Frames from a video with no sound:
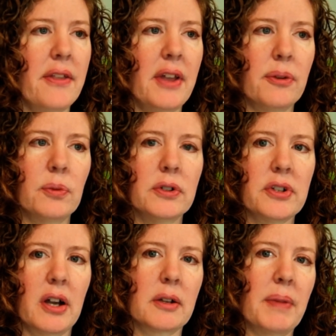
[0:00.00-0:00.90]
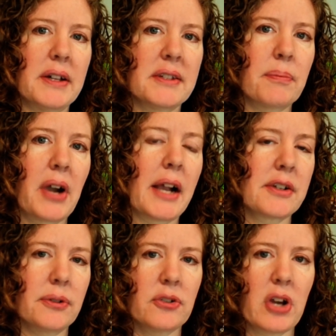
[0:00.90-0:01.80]
And then we'll talk about some
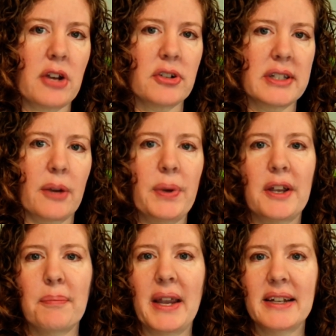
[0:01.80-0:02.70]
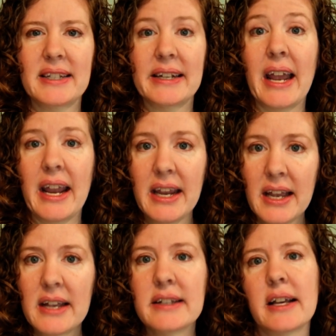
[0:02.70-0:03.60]
practical changes that we can make
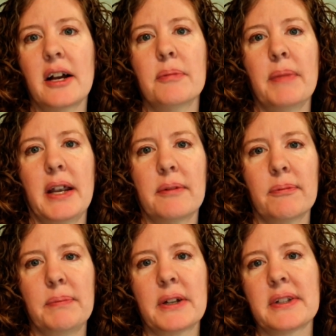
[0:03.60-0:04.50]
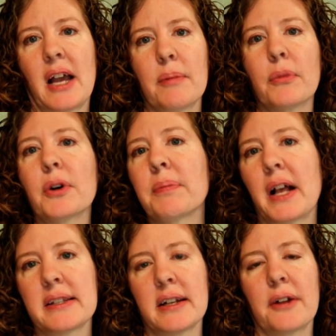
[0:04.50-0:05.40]
today to help make mealtime more
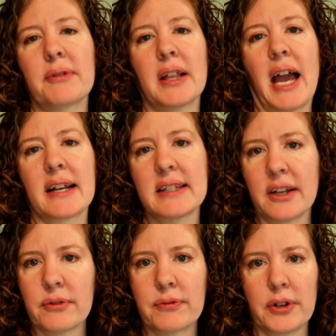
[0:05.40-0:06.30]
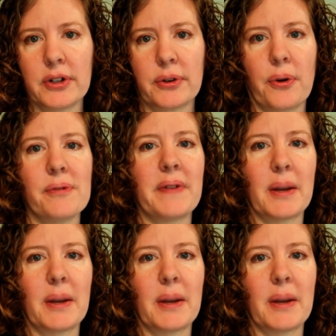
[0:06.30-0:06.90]
pleasant and relaxing for your whole